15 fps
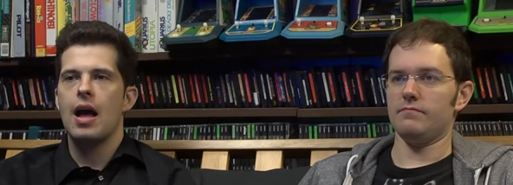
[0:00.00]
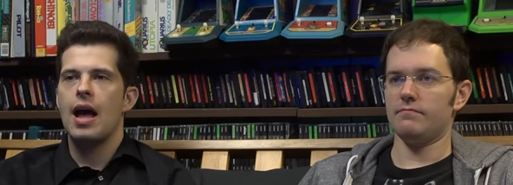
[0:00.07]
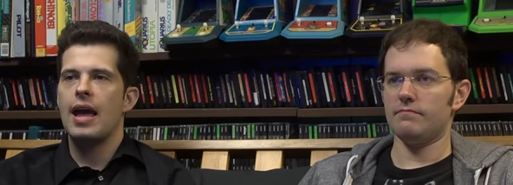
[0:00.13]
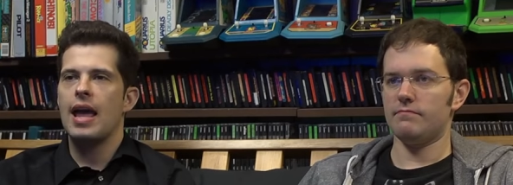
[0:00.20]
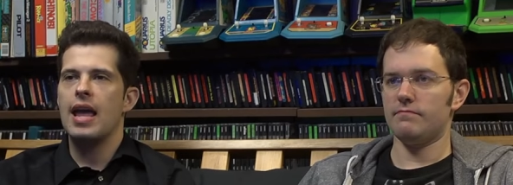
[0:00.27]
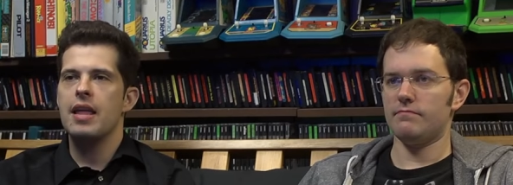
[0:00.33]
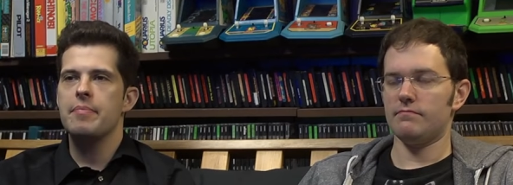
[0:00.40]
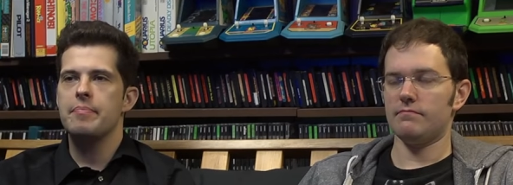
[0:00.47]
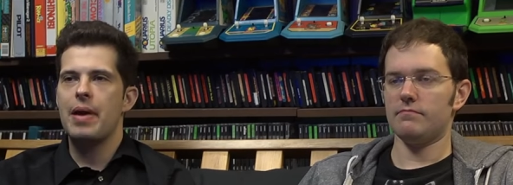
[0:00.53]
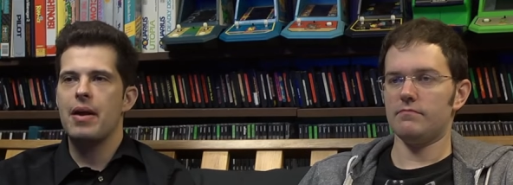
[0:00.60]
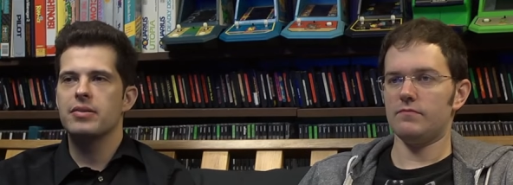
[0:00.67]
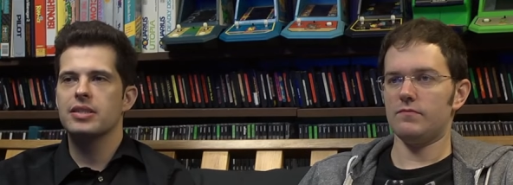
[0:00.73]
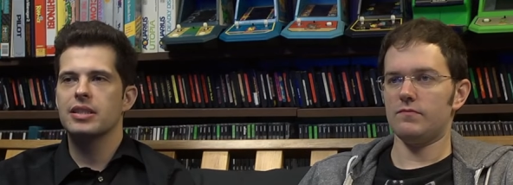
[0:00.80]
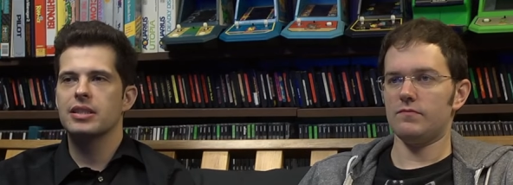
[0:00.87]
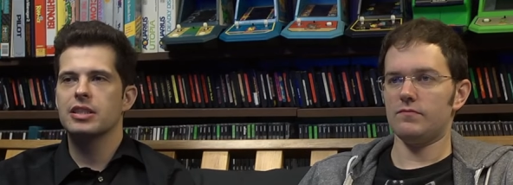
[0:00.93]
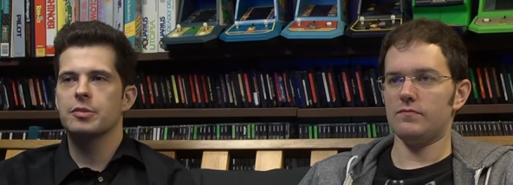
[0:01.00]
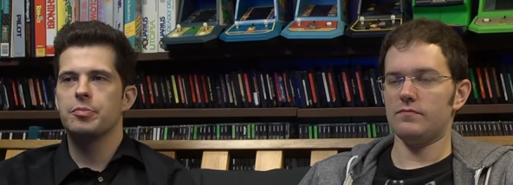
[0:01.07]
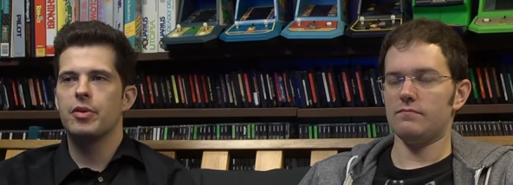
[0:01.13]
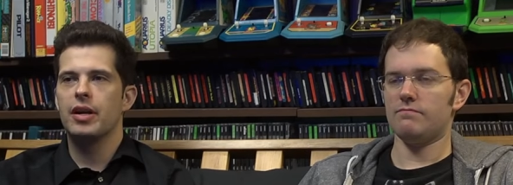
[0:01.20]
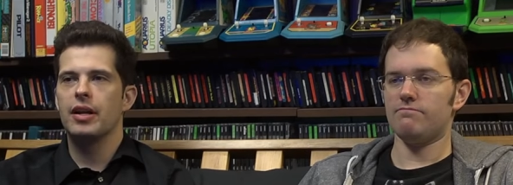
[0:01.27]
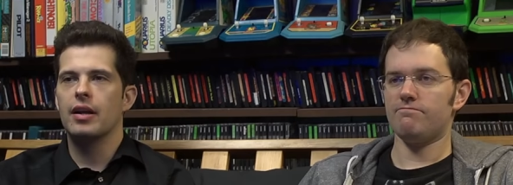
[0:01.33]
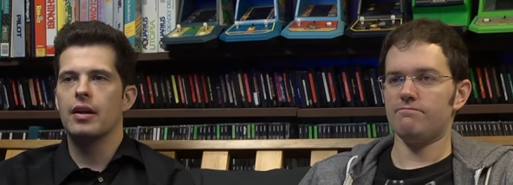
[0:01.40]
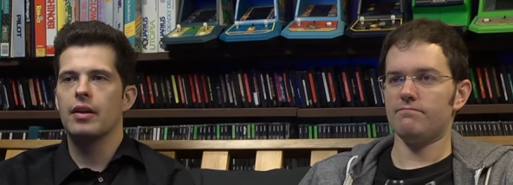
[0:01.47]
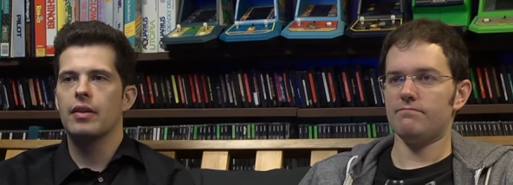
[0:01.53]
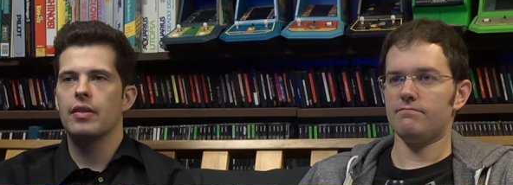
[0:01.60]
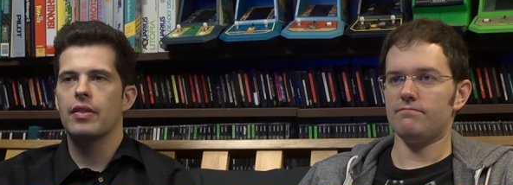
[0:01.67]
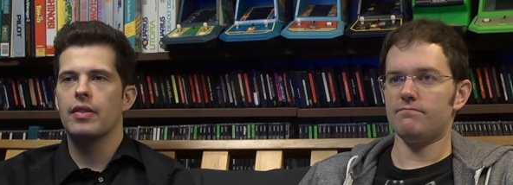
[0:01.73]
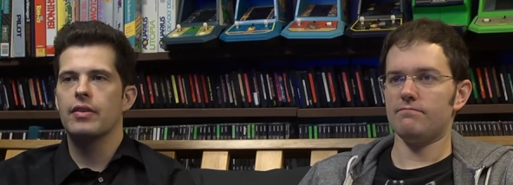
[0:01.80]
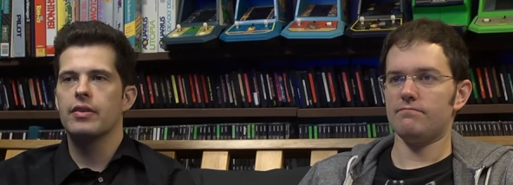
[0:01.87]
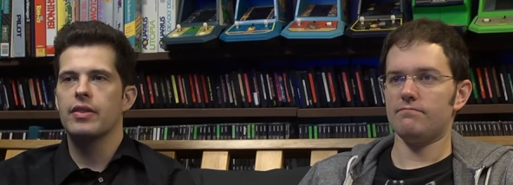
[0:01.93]
Speaker 1: I hate bouncing spring
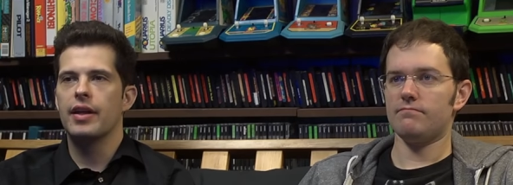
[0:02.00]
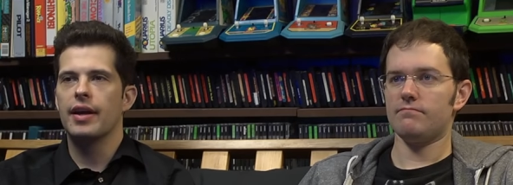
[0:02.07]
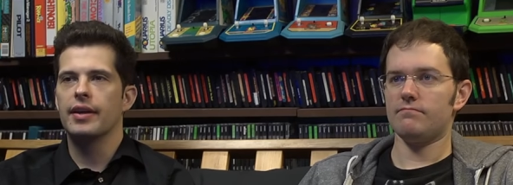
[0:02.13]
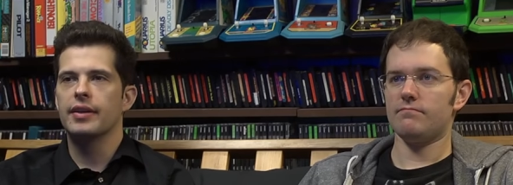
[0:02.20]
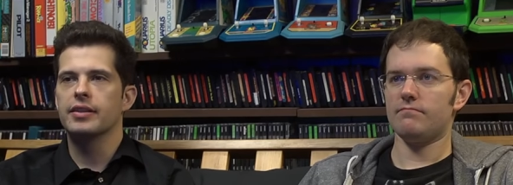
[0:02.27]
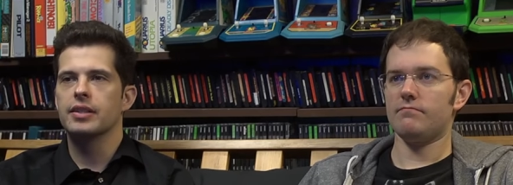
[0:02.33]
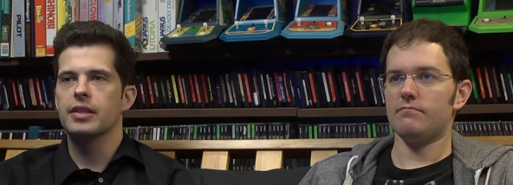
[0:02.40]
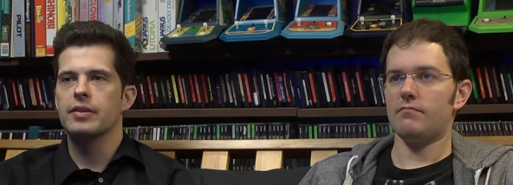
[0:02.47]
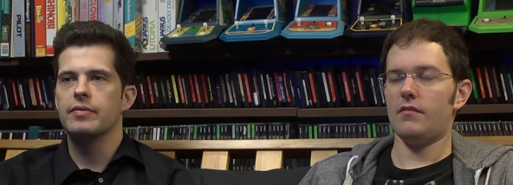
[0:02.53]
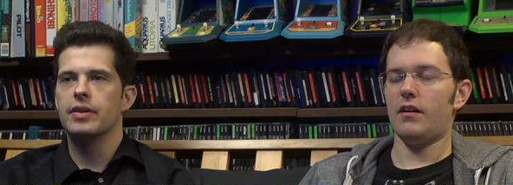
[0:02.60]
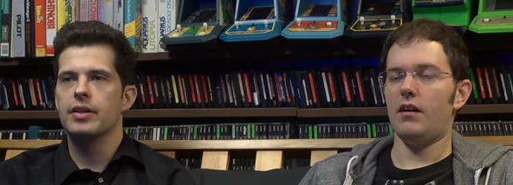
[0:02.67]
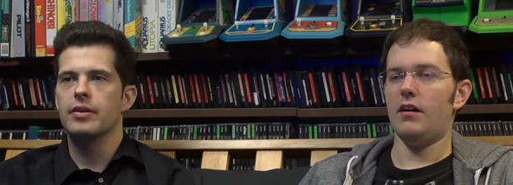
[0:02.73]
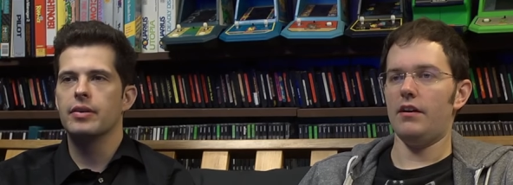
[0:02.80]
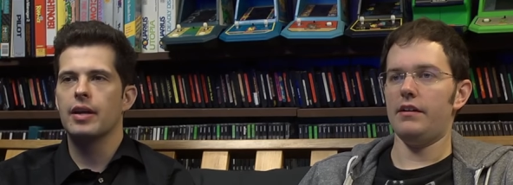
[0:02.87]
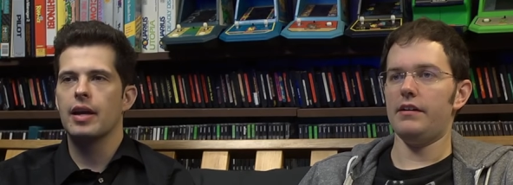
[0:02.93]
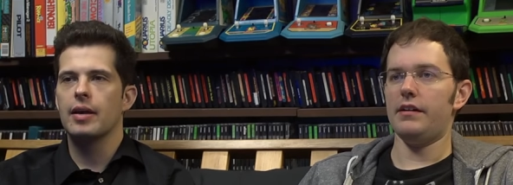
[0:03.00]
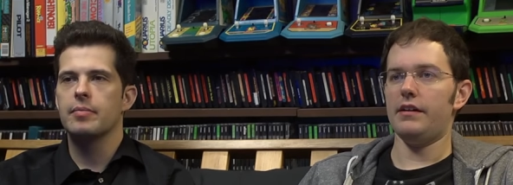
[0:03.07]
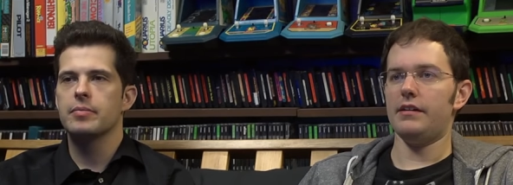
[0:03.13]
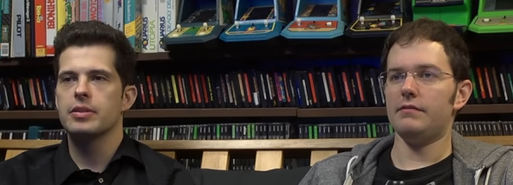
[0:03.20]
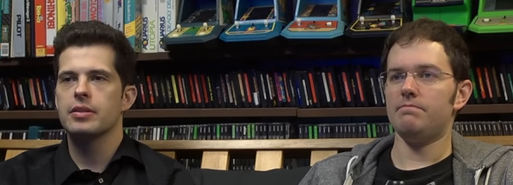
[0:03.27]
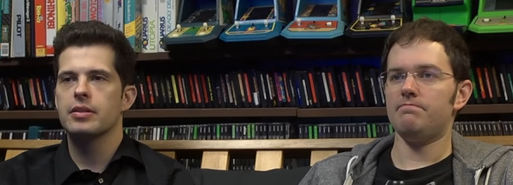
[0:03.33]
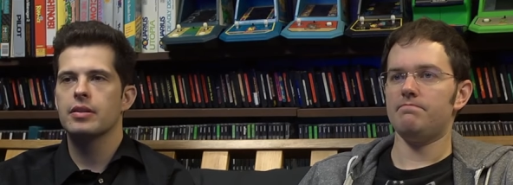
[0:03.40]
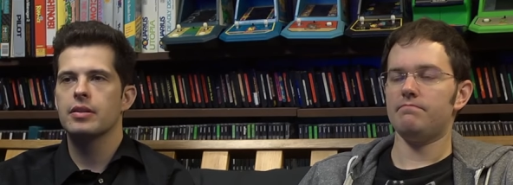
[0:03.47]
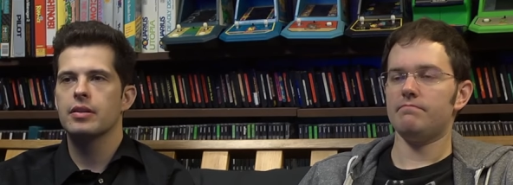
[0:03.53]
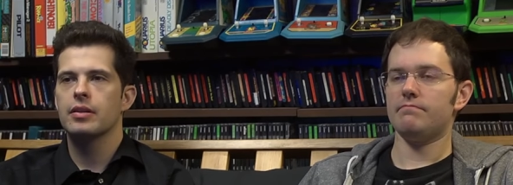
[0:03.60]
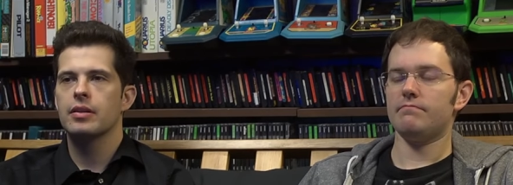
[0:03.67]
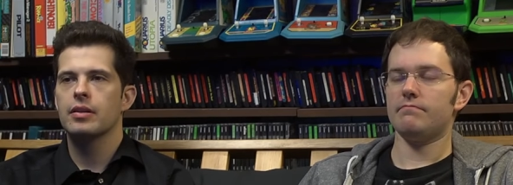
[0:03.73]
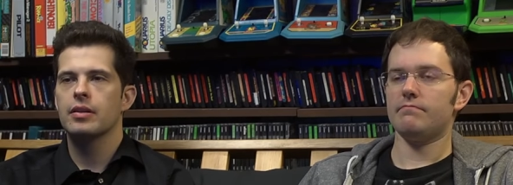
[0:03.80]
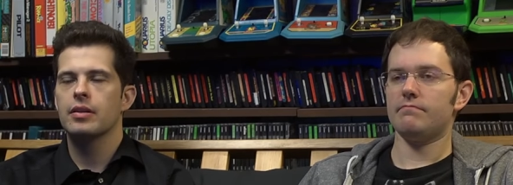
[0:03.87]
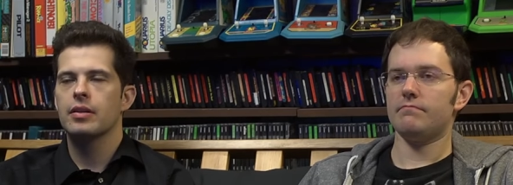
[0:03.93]
things in video oh, Yeah.
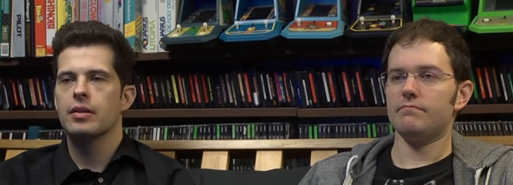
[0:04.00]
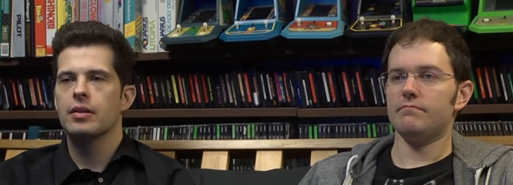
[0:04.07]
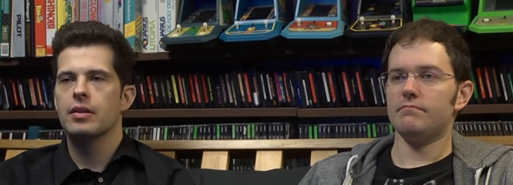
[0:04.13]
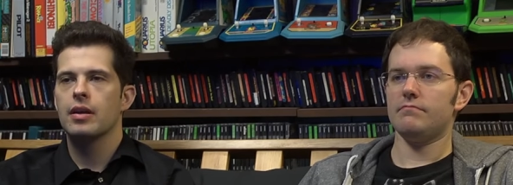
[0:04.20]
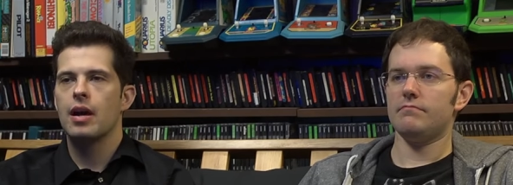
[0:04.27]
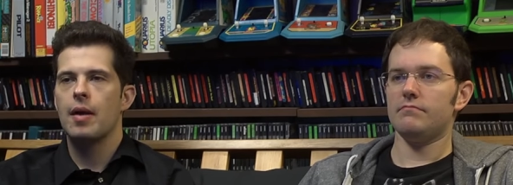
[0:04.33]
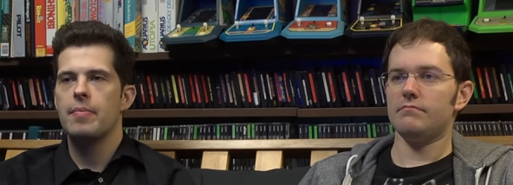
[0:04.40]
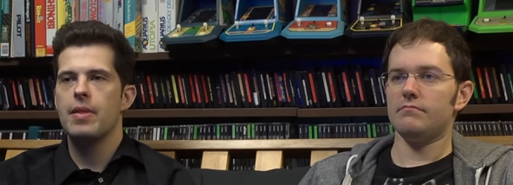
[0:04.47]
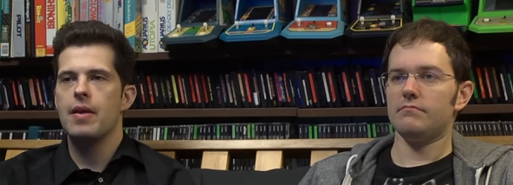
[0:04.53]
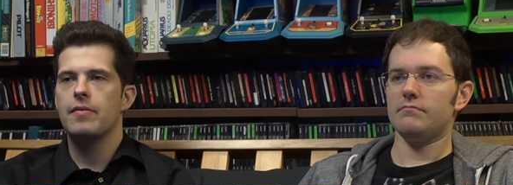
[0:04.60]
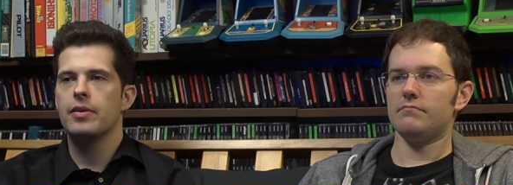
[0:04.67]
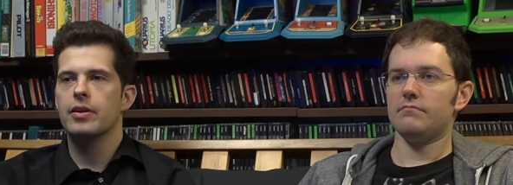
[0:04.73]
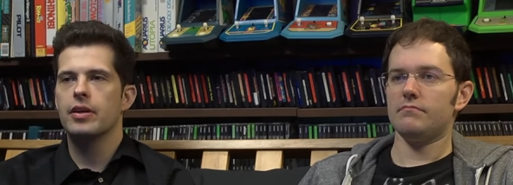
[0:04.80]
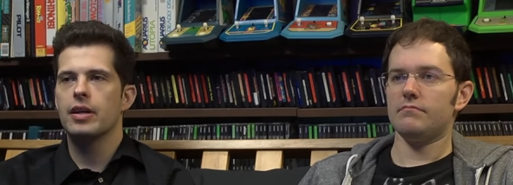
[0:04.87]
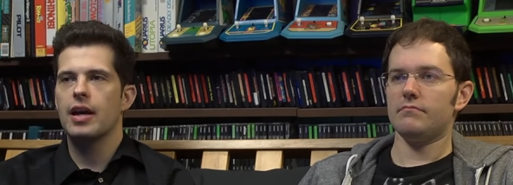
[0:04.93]
I'm never good